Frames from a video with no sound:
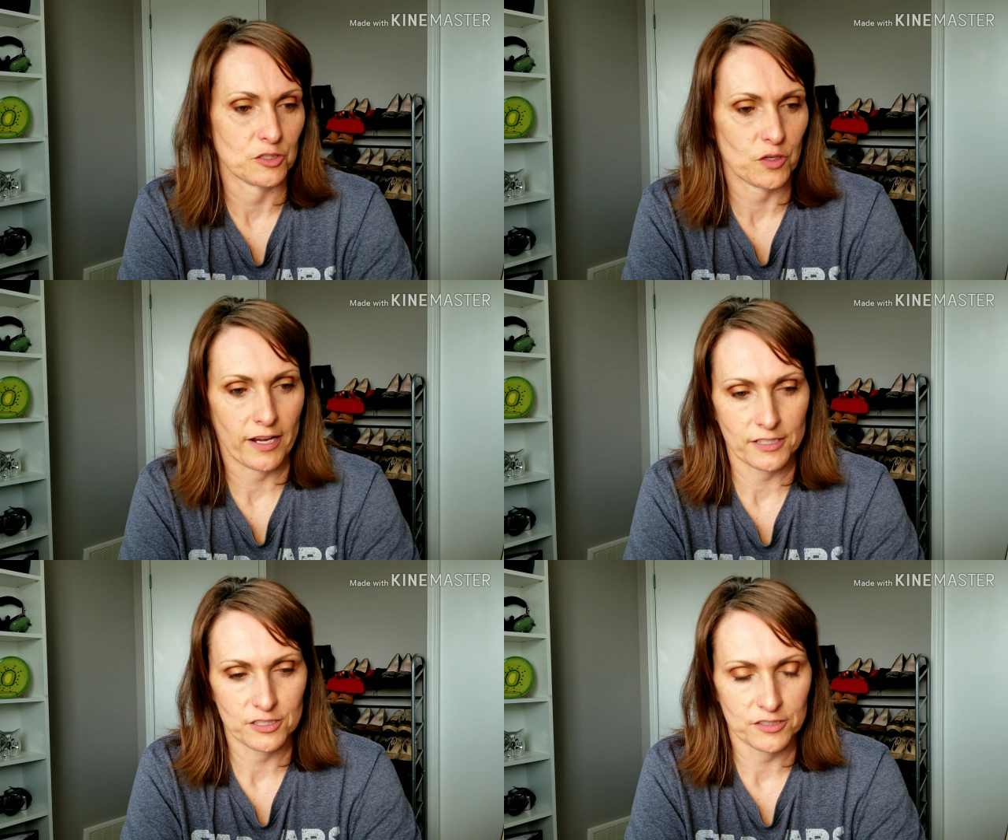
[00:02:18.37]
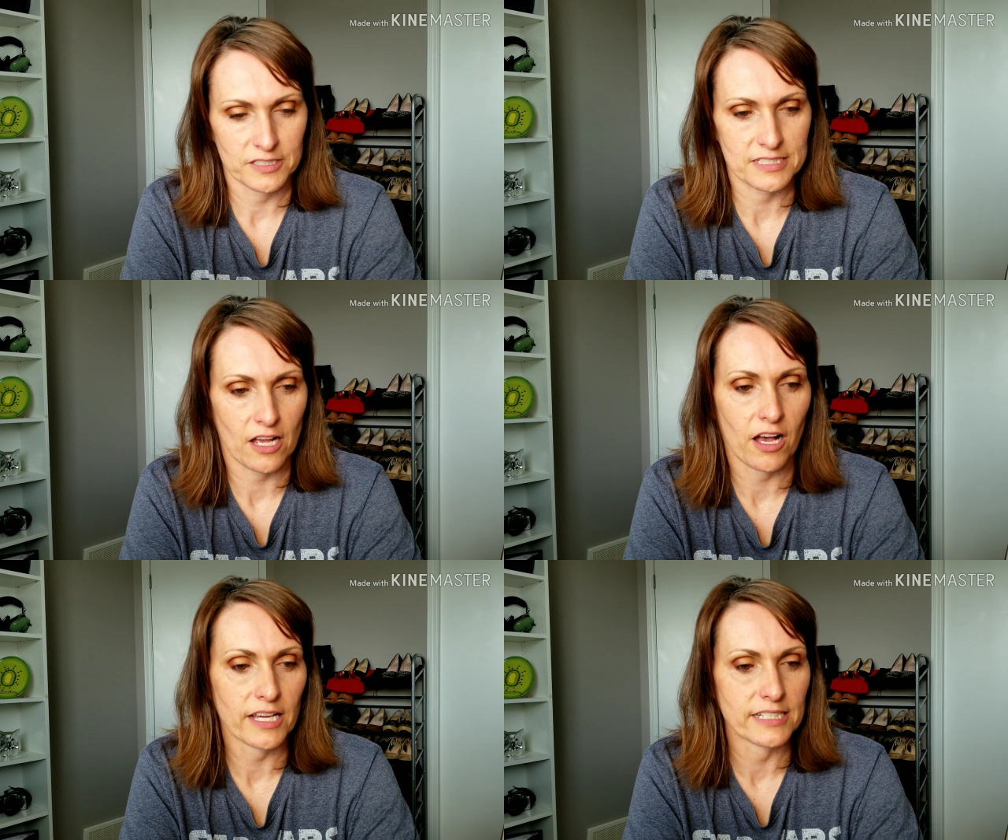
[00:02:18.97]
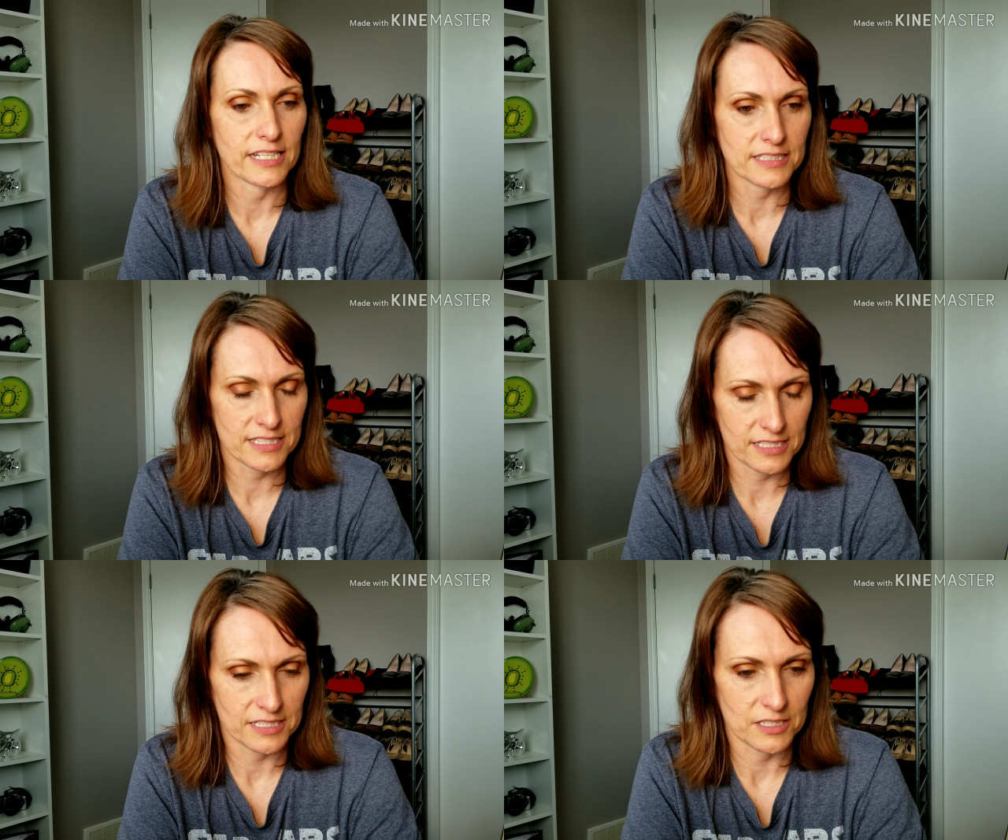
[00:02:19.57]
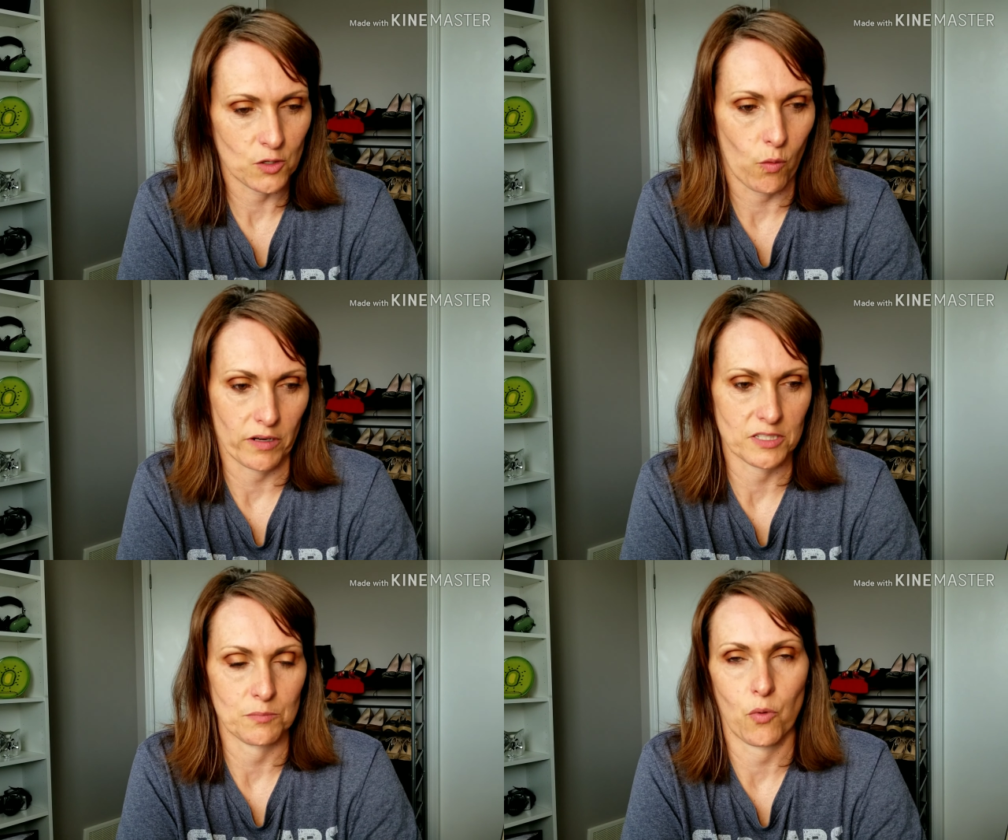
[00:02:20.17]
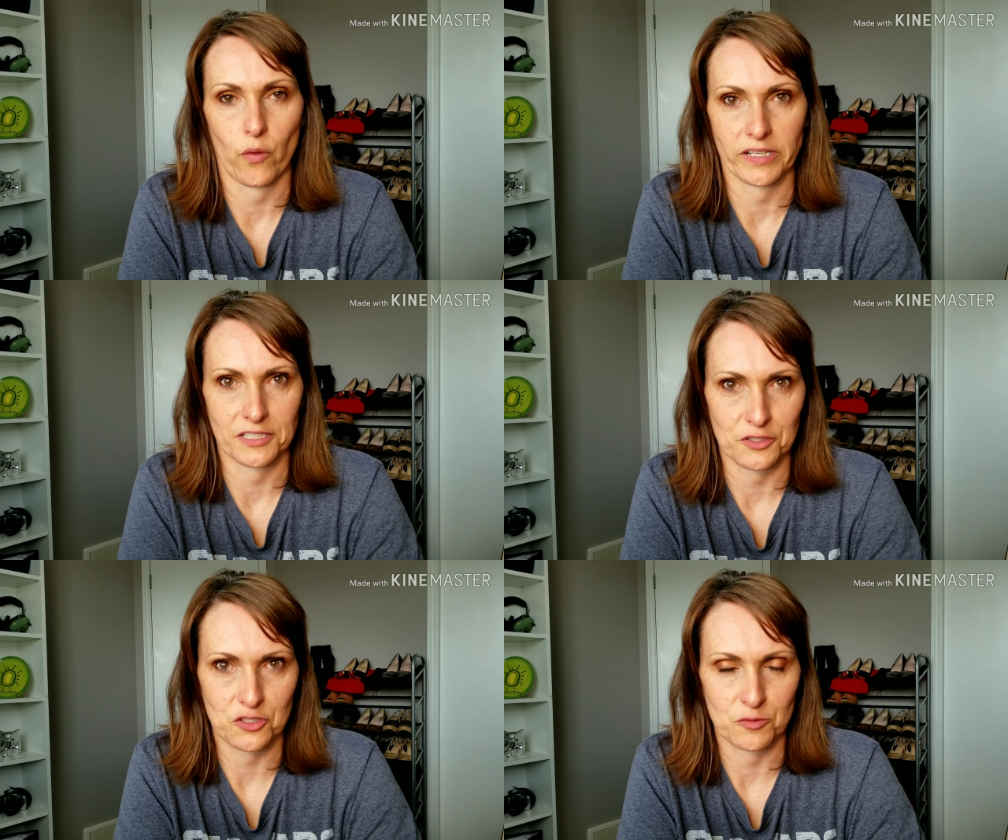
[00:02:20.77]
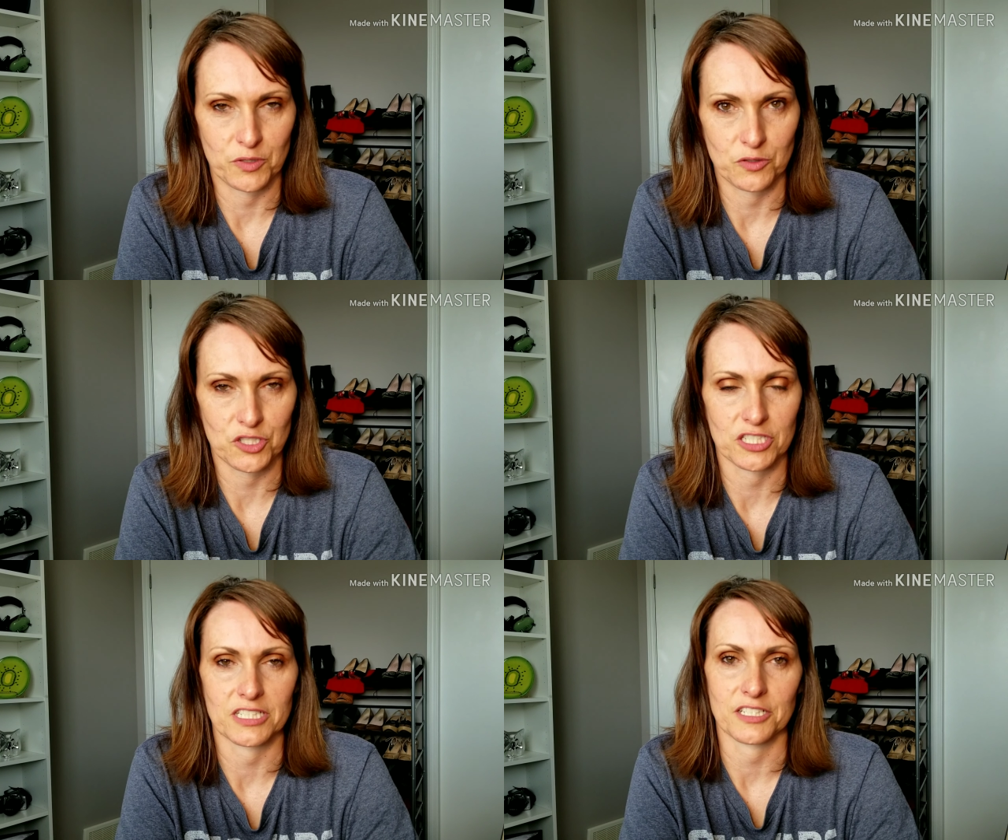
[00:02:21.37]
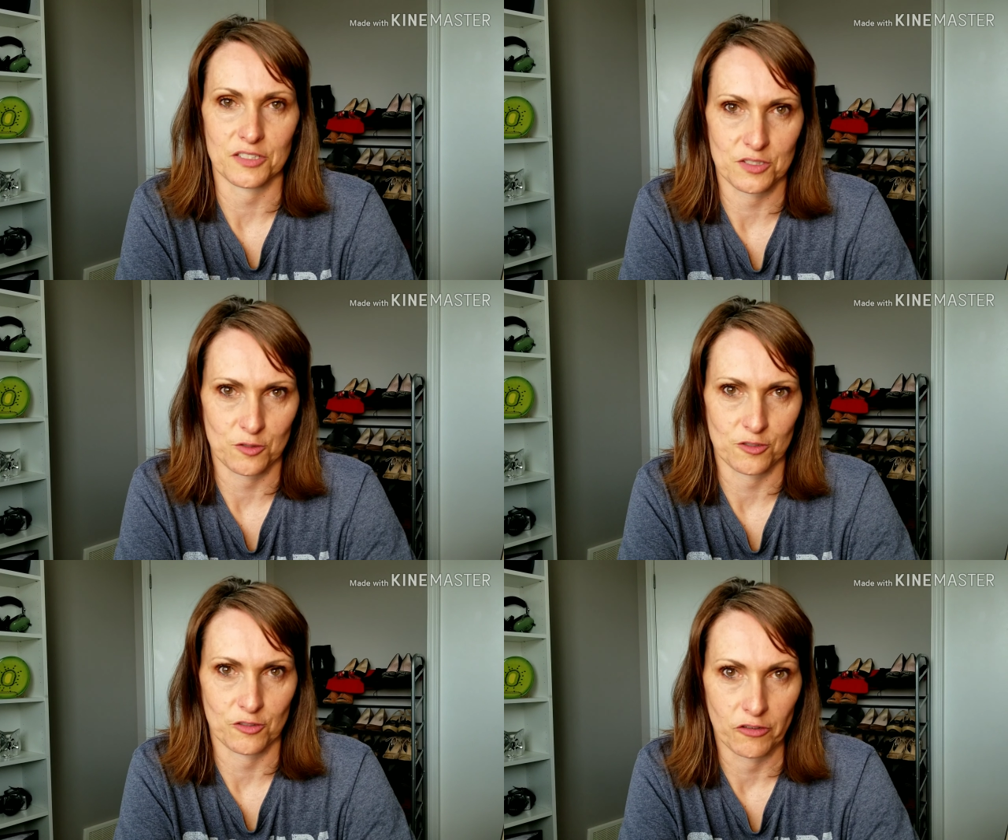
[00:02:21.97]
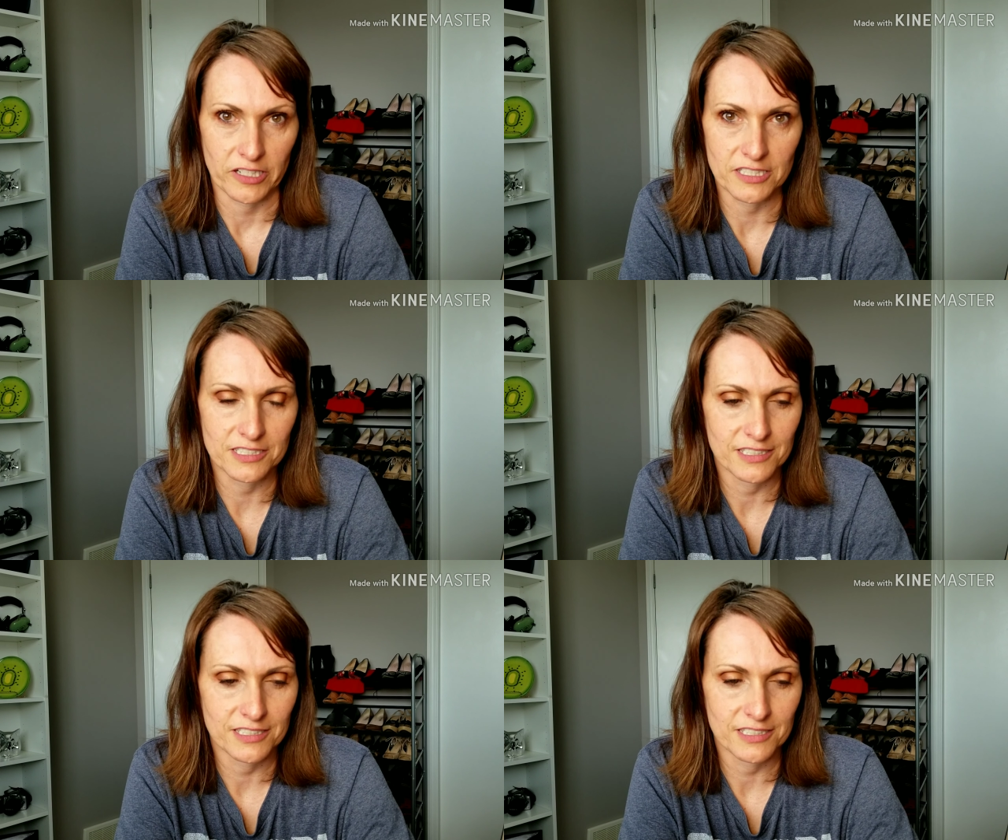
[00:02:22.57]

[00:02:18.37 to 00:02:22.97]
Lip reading: attractor is a high-density quantum point distribution in a certain grid.